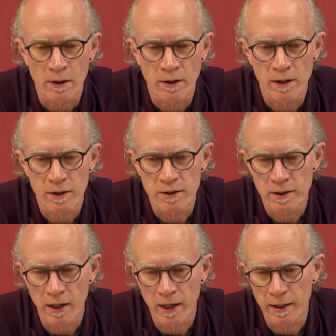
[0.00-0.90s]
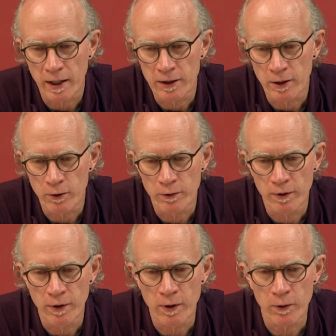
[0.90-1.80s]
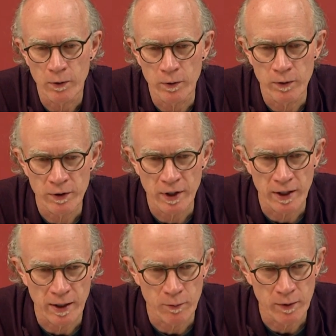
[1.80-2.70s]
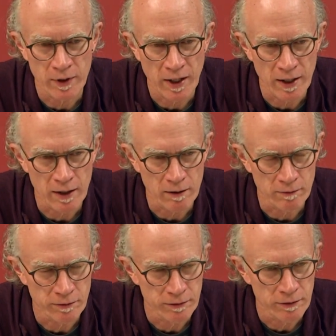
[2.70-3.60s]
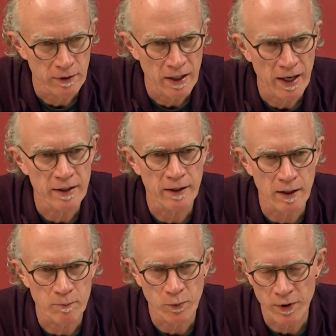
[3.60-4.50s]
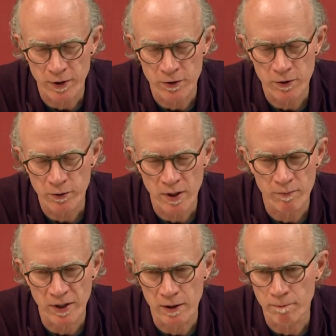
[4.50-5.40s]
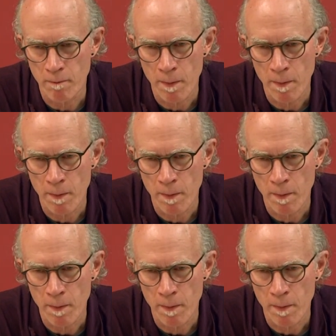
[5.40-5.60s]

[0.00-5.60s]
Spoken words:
This, I don't know that I would have ended up with this treatment